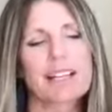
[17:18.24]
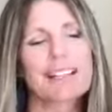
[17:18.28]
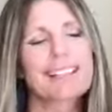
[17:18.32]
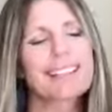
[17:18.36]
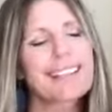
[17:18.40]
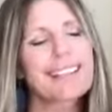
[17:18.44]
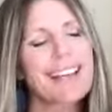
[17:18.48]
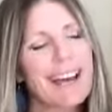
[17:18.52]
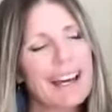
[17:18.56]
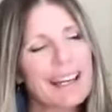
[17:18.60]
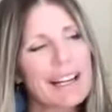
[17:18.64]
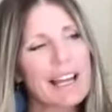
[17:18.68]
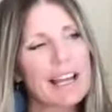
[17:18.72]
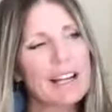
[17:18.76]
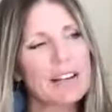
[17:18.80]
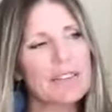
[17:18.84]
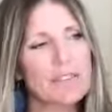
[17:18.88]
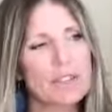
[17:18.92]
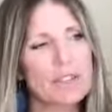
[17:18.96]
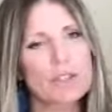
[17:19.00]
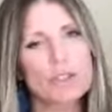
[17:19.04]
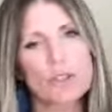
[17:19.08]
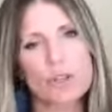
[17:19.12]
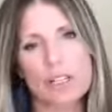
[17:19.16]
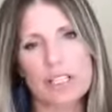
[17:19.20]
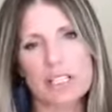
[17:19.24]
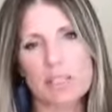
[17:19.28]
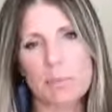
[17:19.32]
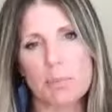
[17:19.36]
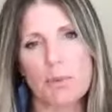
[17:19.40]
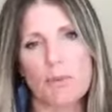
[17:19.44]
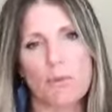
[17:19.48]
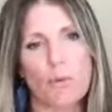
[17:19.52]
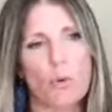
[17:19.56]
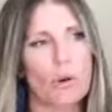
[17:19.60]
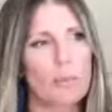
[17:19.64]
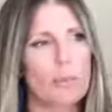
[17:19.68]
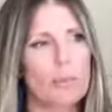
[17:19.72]
Yeah, I'd had a few drinks
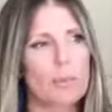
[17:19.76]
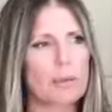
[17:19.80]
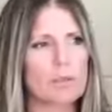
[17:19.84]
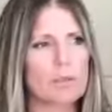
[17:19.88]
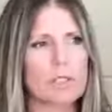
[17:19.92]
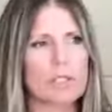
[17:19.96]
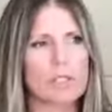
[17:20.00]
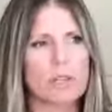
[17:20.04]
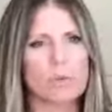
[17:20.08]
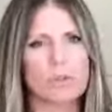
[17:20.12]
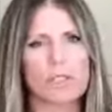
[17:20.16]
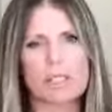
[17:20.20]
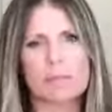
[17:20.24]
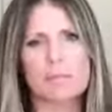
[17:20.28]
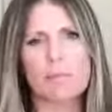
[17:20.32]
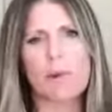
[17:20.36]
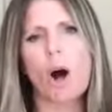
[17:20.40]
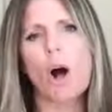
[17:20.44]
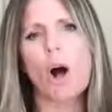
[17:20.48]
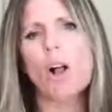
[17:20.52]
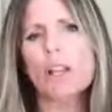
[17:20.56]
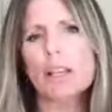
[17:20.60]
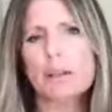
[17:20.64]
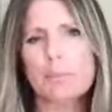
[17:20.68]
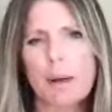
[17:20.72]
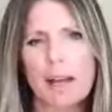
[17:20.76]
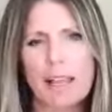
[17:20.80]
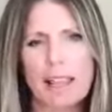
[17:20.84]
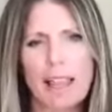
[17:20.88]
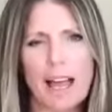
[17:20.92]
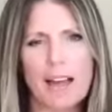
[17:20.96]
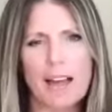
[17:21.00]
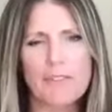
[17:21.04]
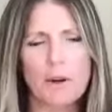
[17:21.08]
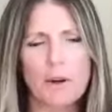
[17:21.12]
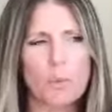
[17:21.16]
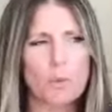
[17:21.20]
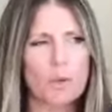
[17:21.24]
before, but it was so small in my
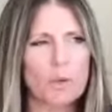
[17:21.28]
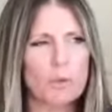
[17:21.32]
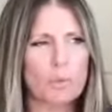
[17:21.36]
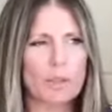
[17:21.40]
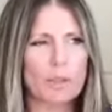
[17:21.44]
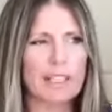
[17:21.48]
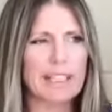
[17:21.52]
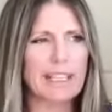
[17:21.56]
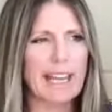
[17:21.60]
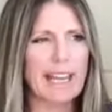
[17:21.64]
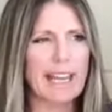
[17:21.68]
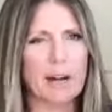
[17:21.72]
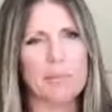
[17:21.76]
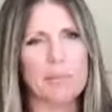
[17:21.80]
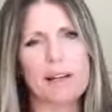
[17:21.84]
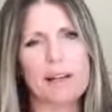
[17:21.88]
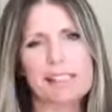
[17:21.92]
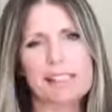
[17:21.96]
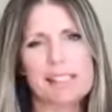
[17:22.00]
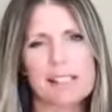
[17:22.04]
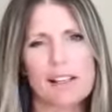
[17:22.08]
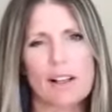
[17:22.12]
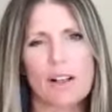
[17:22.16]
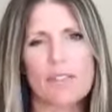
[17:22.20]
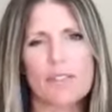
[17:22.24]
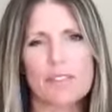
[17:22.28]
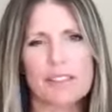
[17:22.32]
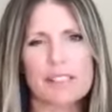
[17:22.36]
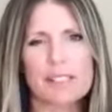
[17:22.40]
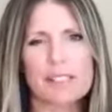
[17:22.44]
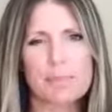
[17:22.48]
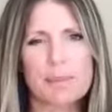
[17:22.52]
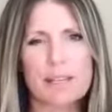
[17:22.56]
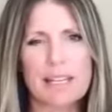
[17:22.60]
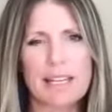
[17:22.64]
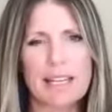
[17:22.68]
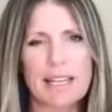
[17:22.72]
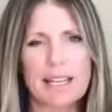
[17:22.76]
life. I wouldn't really count myself as
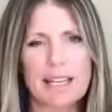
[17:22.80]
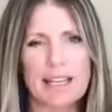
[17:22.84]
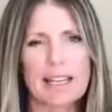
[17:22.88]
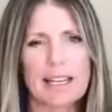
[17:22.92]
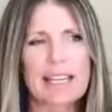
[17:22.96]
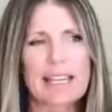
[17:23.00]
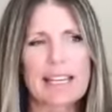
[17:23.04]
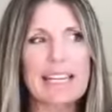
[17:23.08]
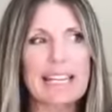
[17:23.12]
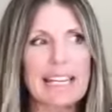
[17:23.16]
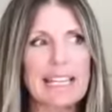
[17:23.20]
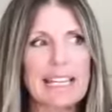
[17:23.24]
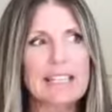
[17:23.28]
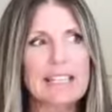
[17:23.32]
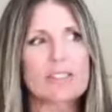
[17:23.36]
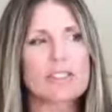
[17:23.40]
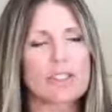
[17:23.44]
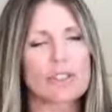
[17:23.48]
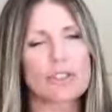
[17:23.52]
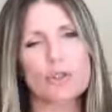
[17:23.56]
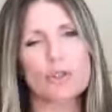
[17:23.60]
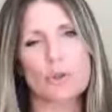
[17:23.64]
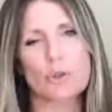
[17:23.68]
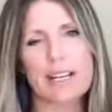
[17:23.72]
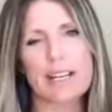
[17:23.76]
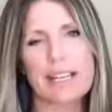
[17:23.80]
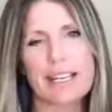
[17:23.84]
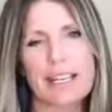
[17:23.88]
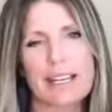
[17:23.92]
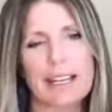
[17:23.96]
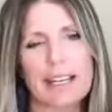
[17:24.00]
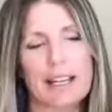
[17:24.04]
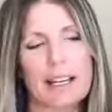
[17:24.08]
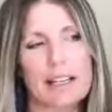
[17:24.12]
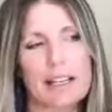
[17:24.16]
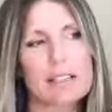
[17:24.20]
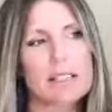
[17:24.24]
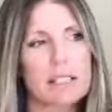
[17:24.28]
being into
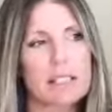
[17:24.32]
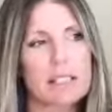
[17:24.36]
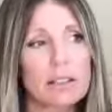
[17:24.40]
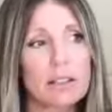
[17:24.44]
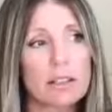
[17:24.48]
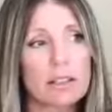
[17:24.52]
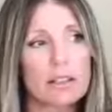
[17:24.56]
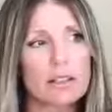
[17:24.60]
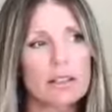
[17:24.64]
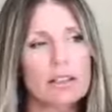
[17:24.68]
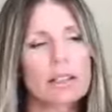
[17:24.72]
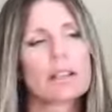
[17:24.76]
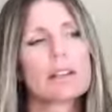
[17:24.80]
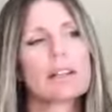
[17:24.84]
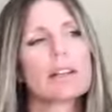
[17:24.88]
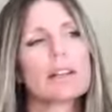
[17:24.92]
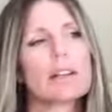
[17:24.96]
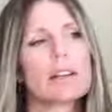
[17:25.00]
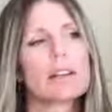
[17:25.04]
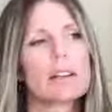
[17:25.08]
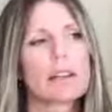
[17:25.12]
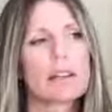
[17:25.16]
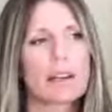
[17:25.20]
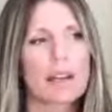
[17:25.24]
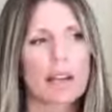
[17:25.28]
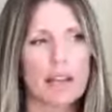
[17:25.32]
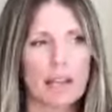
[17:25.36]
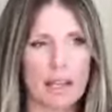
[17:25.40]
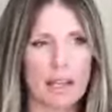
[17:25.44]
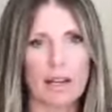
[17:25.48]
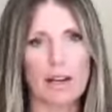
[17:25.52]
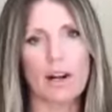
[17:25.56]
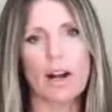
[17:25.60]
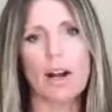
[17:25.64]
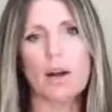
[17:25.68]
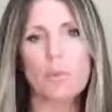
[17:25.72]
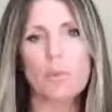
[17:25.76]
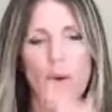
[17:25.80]
drinking until
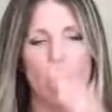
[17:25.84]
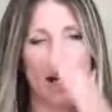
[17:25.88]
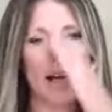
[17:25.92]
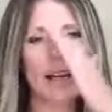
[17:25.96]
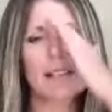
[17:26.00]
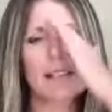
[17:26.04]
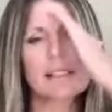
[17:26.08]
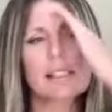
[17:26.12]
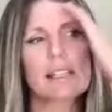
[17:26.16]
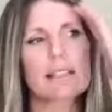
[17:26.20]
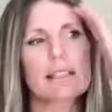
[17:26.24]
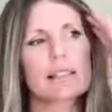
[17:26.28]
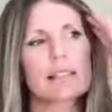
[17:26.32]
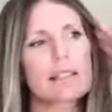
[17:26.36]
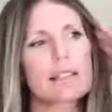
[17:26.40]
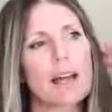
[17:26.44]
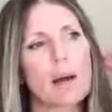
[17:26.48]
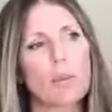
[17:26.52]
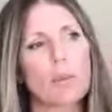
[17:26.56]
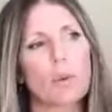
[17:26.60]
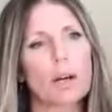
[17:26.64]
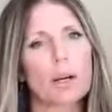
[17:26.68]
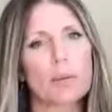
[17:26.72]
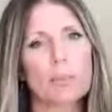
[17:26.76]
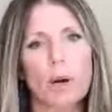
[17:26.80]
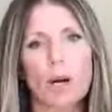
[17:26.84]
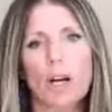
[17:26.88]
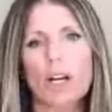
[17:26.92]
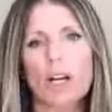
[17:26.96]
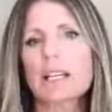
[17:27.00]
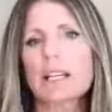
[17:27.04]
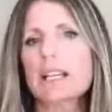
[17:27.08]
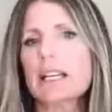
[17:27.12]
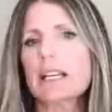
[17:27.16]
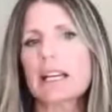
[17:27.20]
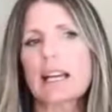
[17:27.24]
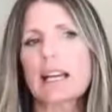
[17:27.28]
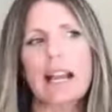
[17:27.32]
here I was in network
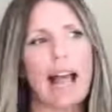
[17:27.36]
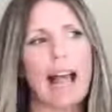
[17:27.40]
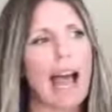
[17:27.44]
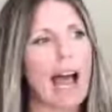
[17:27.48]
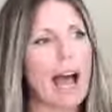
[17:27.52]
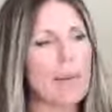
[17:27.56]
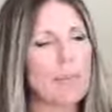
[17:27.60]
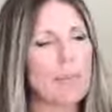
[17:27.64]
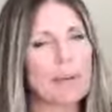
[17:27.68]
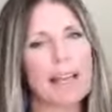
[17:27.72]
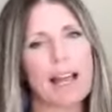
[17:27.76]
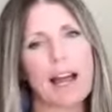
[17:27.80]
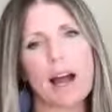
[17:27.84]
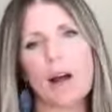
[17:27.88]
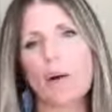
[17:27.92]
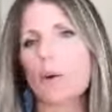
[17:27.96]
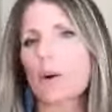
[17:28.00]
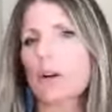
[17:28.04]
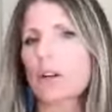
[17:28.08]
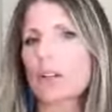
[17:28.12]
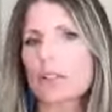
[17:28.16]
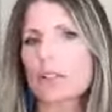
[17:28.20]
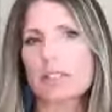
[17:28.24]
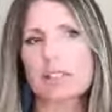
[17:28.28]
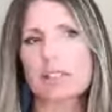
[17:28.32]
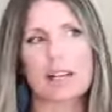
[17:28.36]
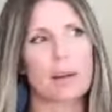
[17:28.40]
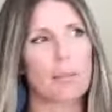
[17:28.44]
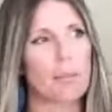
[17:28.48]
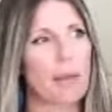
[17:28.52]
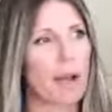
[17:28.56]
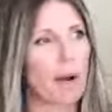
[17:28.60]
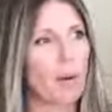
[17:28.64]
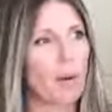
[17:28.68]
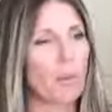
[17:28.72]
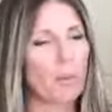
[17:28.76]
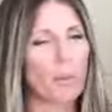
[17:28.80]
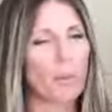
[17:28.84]
marketing at happy hours. And I'm
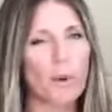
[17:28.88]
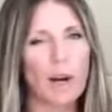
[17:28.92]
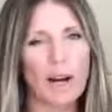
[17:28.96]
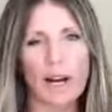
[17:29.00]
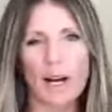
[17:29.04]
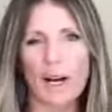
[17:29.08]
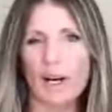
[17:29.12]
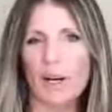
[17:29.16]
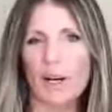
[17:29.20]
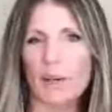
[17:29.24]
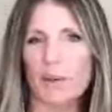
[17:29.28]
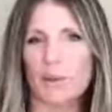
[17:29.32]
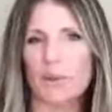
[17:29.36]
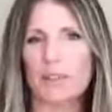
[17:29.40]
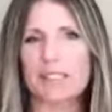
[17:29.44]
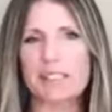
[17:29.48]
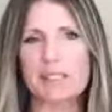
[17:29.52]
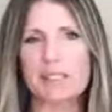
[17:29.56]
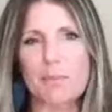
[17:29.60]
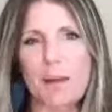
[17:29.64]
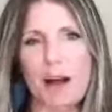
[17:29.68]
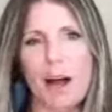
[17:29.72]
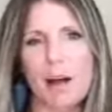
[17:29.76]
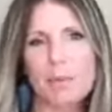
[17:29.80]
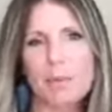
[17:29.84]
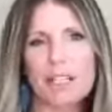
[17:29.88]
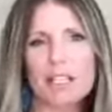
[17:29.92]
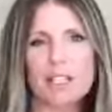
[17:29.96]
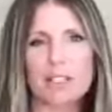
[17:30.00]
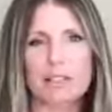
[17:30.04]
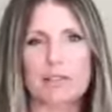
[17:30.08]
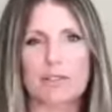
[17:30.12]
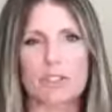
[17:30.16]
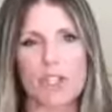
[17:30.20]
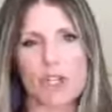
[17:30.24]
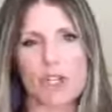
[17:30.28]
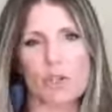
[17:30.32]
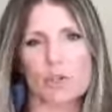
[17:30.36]
like, whoa, this
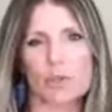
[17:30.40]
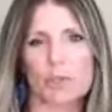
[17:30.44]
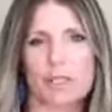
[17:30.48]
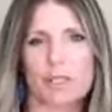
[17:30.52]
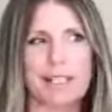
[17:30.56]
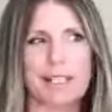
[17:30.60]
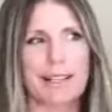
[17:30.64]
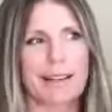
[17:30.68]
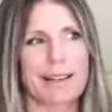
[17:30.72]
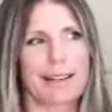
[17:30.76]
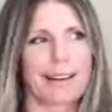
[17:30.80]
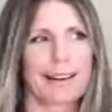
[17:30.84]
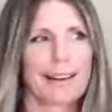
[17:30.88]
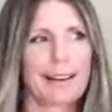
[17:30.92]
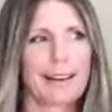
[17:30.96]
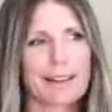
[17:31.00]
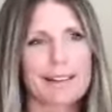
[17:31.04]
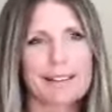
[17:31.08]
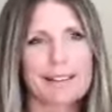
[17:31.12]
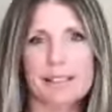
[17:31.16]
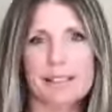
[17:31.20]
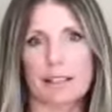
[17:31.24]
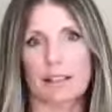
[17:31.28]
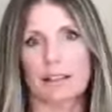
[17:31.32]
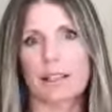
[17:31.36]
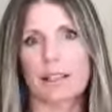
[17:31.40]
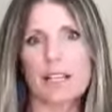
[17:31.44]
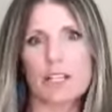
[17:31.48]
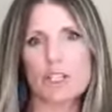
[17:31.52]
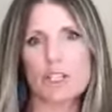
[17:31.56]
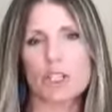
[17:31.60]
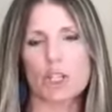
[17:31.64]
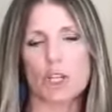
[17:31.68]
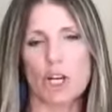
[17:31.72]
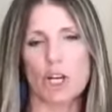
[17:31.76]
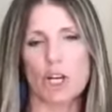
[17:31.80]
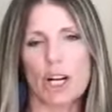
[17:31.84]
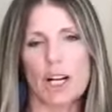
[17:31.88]
mommy juice, this
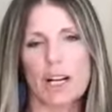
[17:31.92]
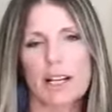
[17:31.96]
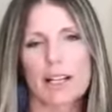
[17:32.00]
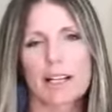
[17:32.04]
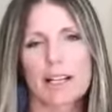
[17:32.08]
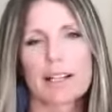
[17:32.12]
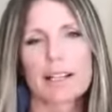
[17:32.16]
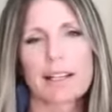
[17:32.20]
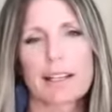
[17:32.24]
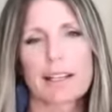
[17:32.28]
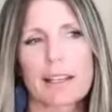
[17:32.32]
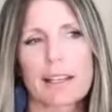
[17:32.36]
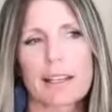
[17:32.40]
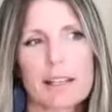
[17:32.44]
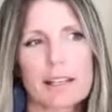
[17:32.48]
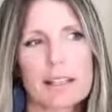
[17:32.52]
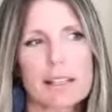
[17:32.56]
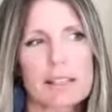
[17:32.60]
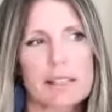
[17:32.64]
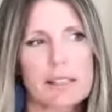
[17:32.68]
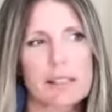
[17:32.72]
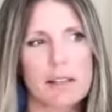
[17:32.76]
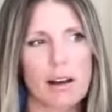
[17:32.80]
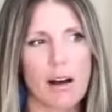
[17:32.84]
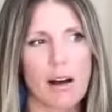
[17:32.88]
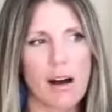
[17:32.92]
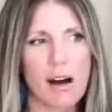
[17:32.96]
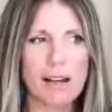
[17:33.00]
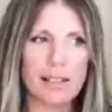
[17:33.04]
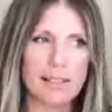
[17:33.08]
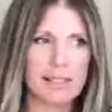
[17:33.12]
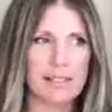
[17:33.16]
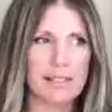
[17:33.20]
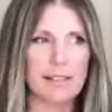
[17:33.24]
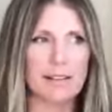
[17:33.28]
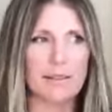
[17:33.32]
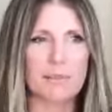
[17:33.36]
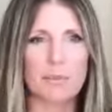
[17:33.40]
elixir is
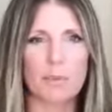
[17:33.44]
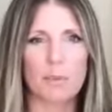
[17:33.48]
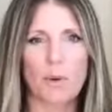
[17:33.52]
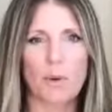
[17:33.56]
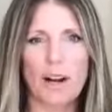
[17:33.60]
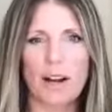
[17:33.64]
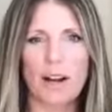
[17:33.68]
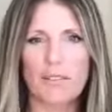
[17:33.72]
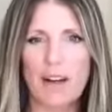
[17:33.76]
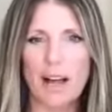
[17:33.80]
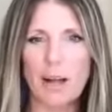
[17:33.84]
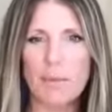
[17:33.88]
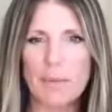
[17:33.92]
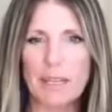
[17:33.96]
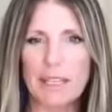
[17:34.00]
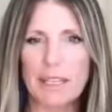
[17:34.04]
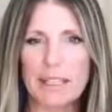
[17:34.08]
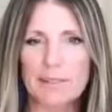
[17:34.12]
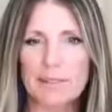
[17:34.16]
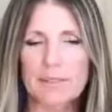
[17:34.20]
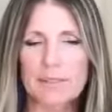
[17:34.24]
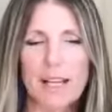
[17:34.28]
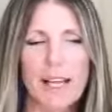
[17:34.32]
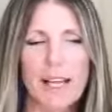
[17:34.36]
awesome. Where have I been?